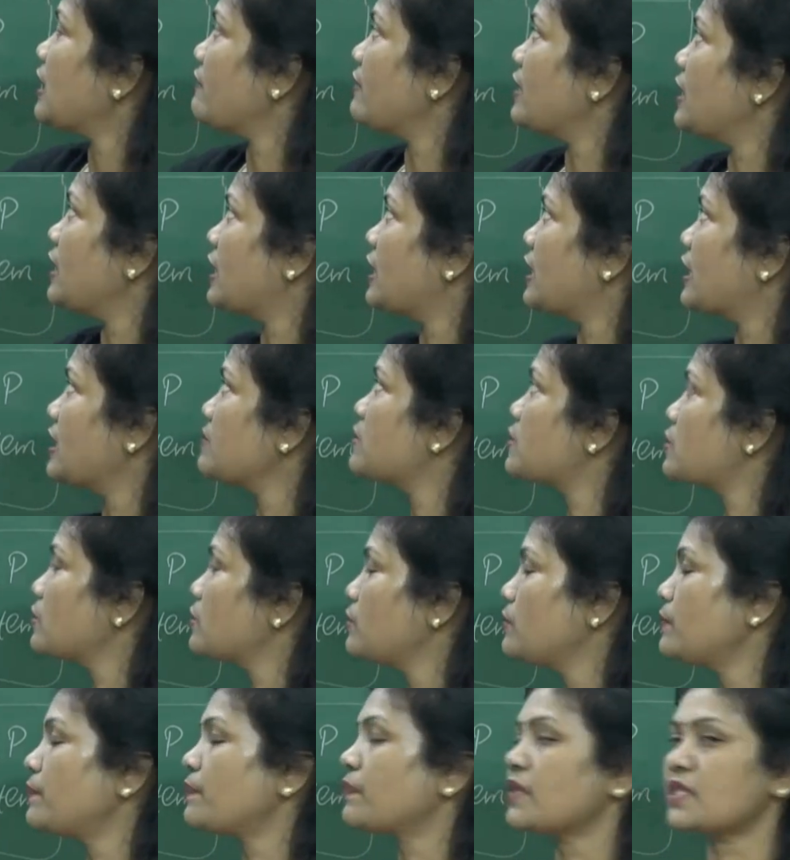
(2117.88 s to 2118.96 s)
Then when it comes
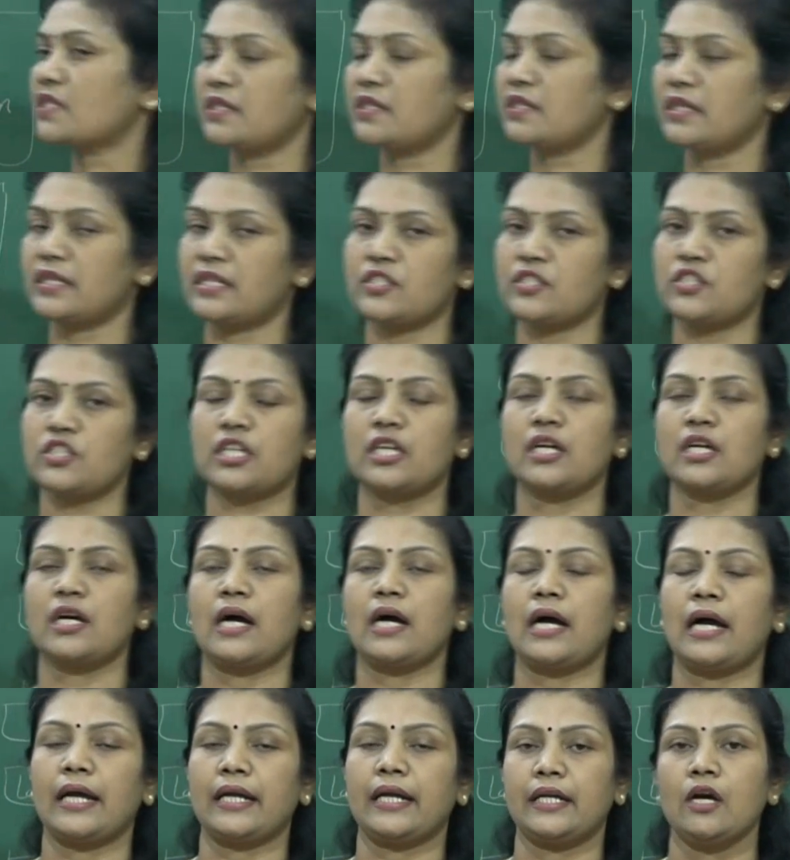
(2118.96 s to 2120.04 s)
to strategic
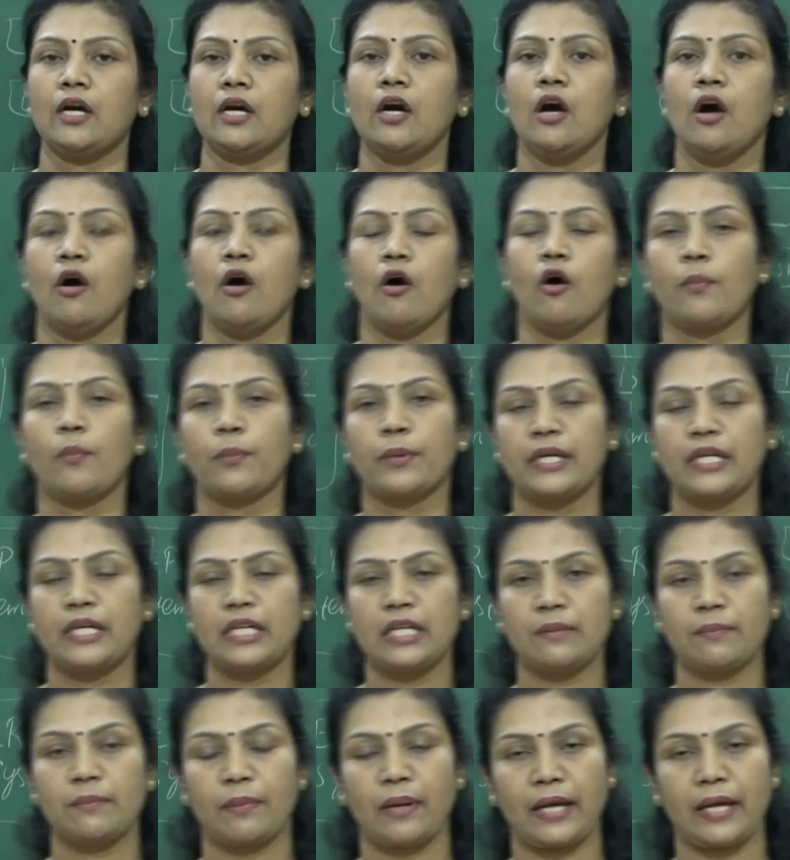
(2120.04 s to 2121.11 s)
and
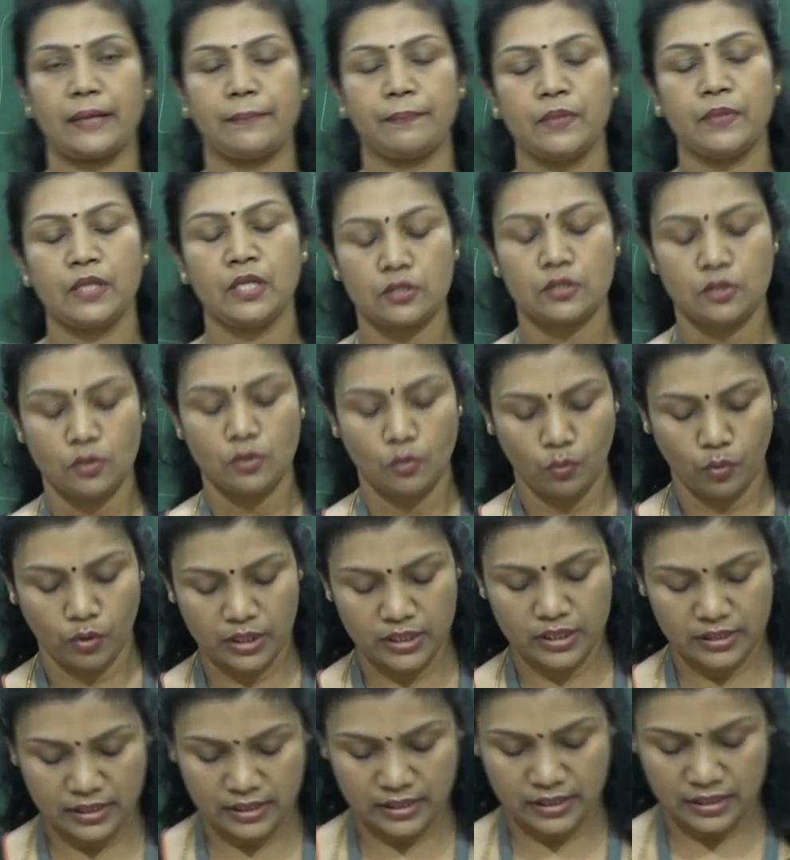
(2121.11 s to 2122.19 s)
operating plan, so
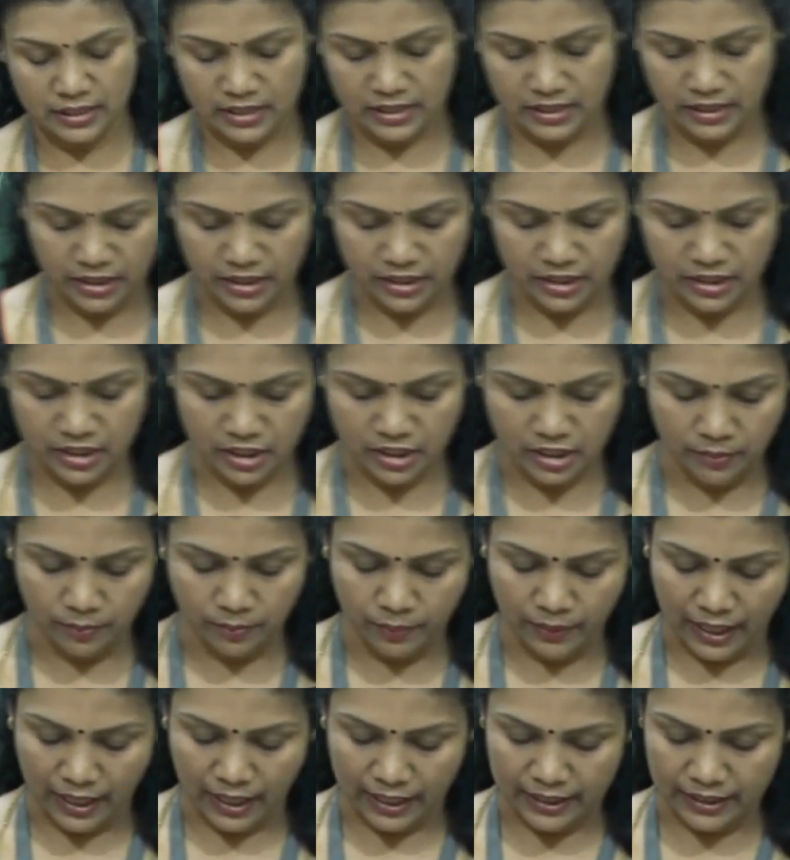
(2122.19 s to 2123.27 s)
what is this strategic
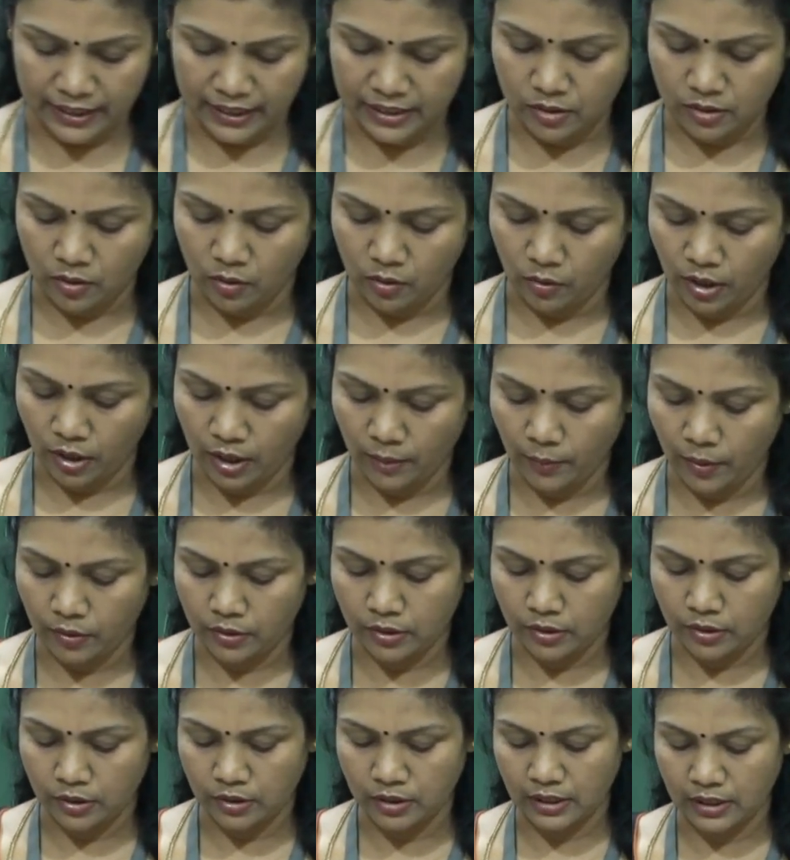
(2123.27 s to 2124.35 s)
plan is all
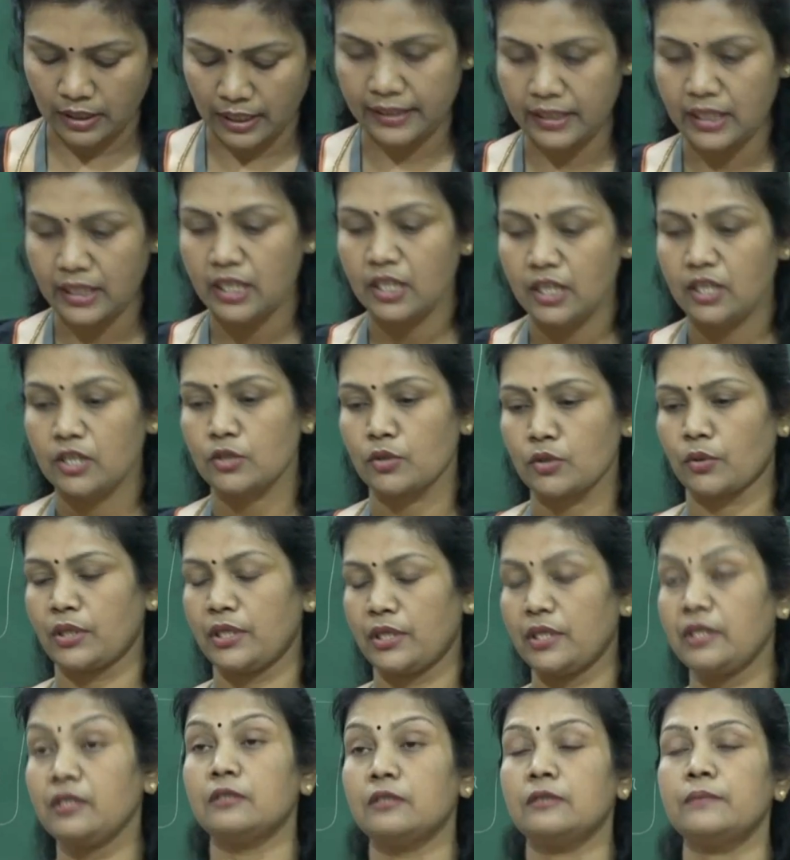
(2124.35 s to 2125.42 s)
about, right?
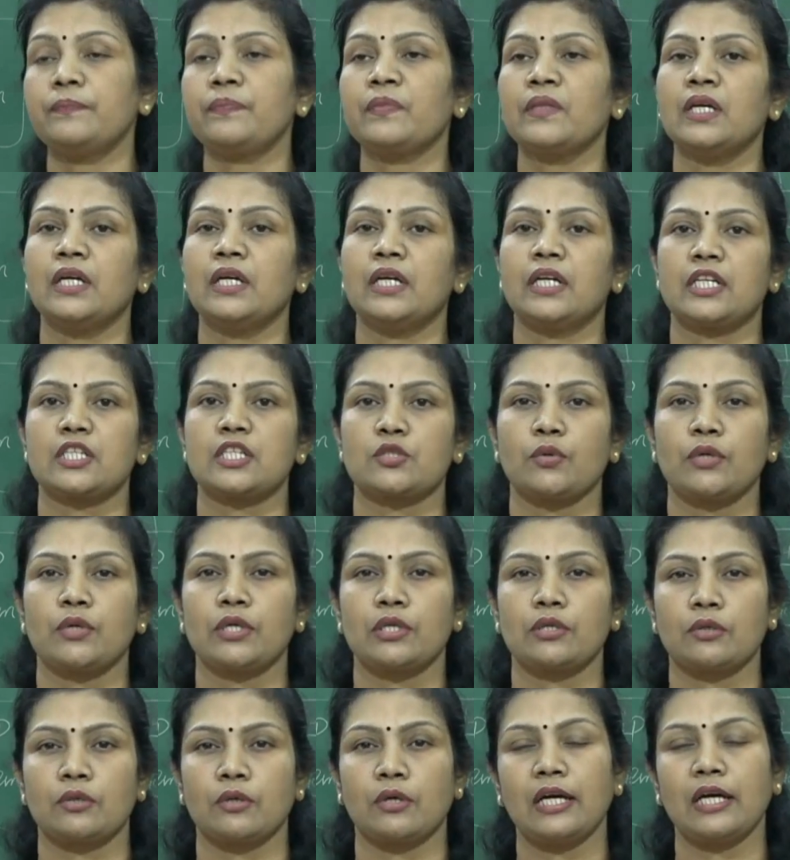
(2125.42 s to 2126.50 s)
So here it is
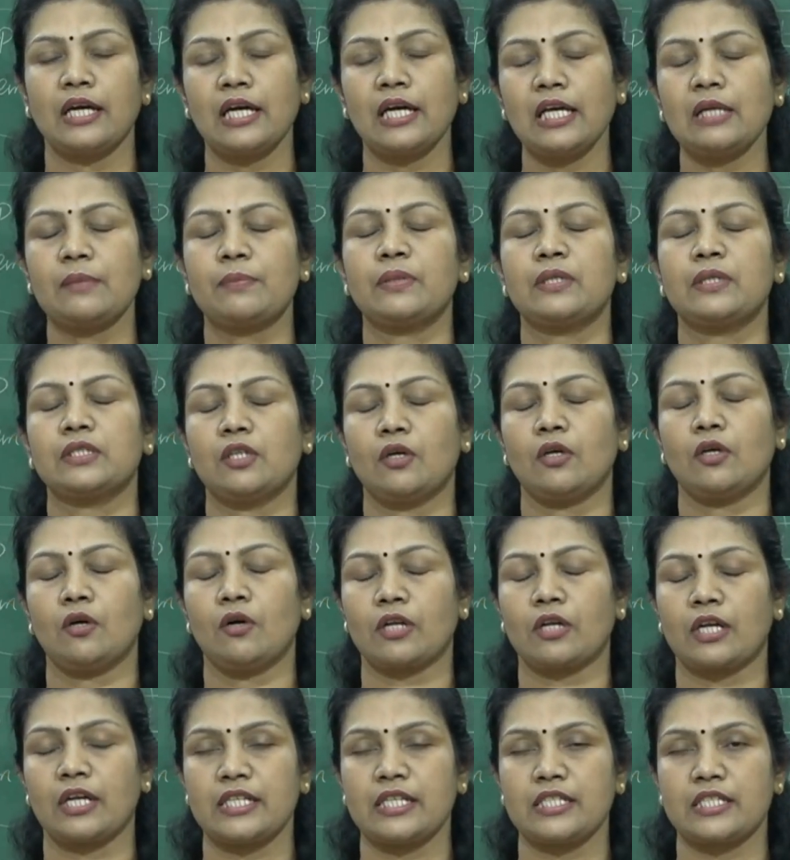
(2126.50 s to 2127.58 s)
going to help the
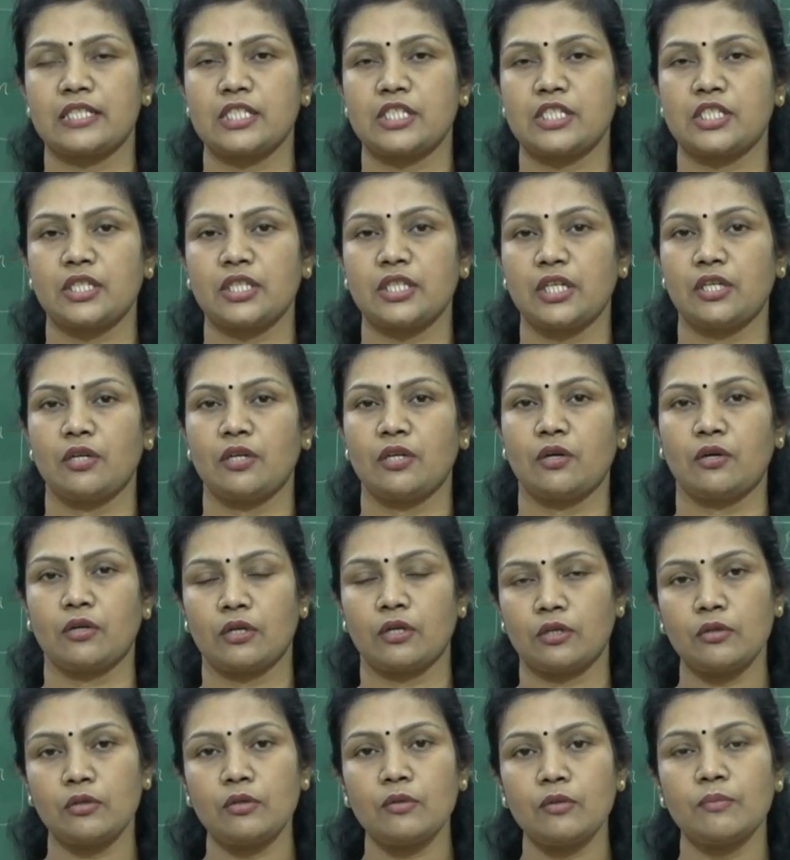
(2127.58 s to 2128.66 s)
organization in
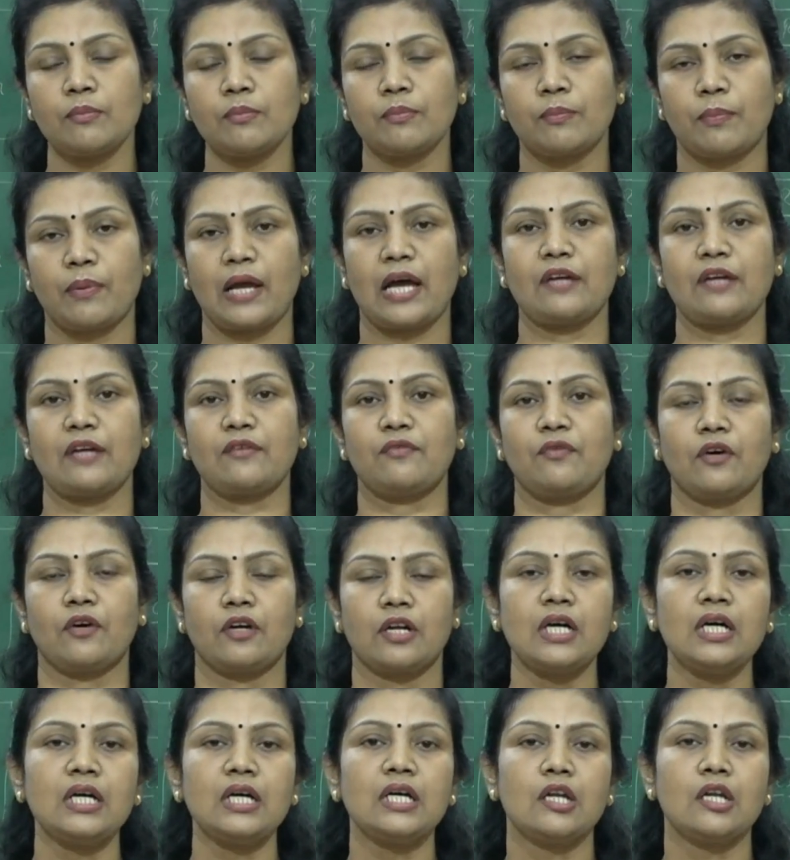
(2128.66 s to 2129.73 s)
order to plan
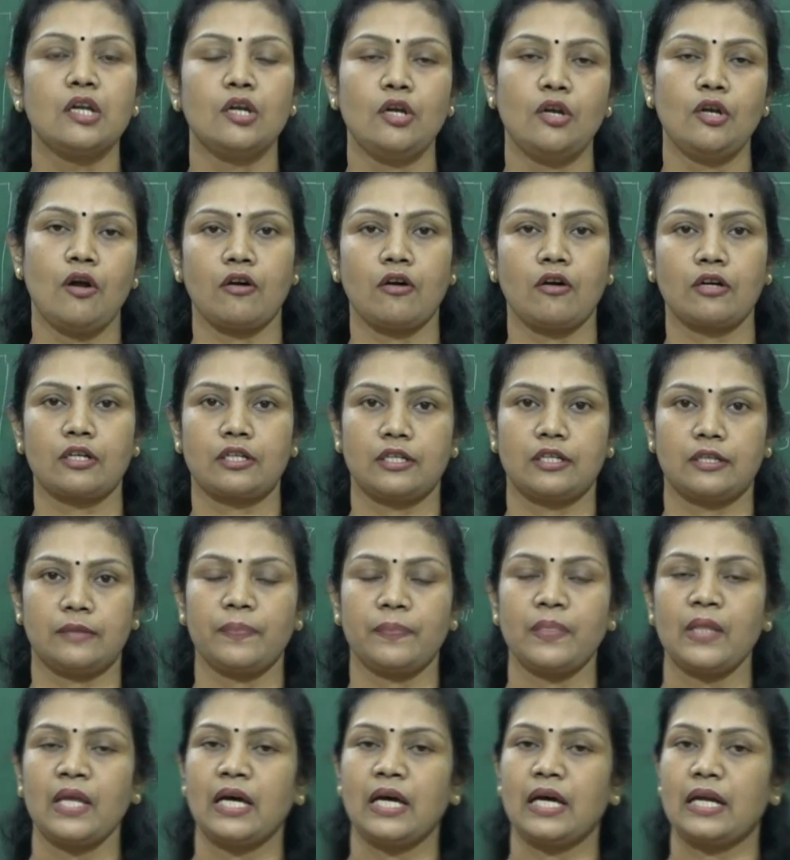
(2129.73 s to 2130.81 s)
for a long
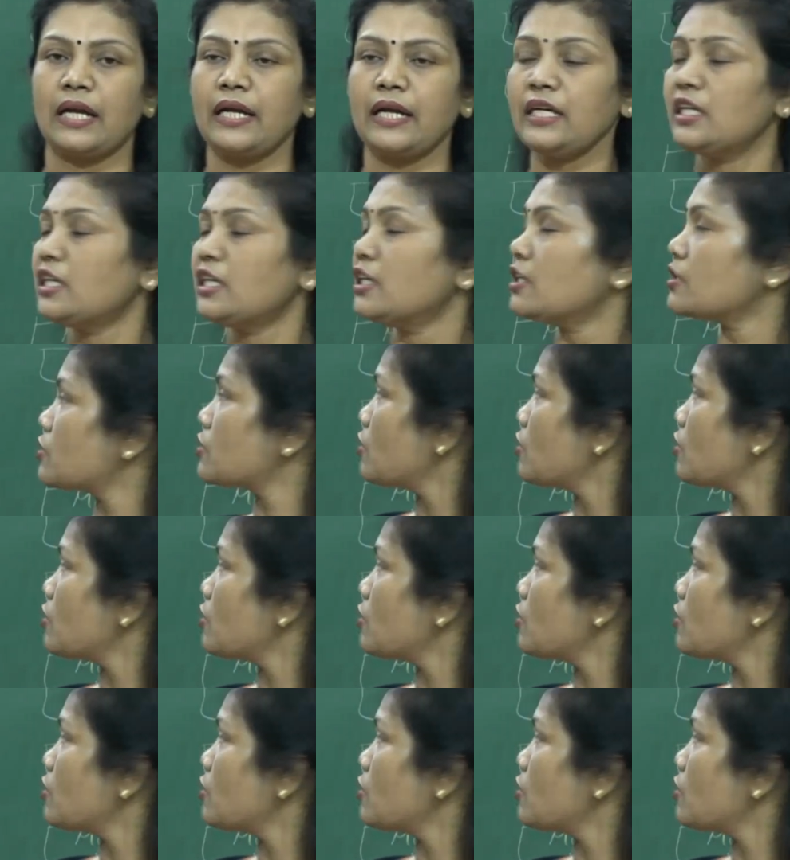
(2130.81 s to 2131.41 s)
term, right?